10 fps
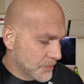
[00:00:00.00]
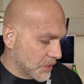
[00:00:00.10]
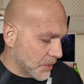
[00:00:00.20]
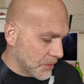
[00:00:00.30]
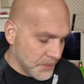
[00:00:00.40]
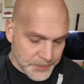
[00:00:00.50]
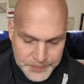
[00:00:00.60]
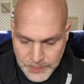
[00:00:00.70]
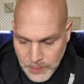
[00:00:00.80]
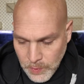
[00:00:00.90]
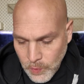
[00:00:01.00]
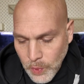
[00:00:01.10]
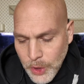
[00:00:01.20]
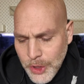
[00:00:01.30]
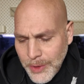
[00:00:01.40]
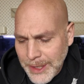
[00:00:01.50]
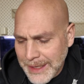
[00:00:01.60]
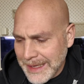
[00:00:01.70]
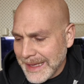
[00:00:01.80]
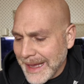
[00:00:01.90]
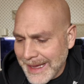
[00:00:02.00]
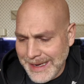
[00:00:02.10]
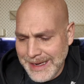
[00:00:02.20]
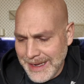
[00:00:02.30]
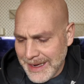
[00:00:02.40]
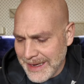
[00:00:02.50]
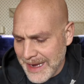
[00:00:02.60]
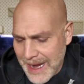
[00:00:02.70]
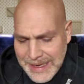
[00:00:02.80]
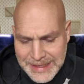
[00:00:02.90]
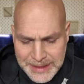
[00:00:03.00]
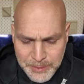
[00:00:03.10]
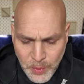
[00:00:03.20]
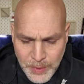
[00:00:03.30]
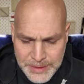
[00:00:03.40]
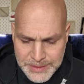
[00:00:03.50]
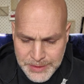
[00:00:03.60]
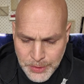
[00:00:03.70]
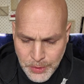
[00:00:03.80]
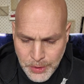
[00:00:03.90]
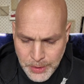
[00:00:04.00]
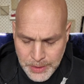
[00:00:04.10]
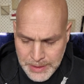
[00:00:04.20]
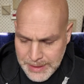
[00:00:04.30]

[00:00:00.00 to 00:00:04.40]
Dude, where are you gonna get a 90-point cigar?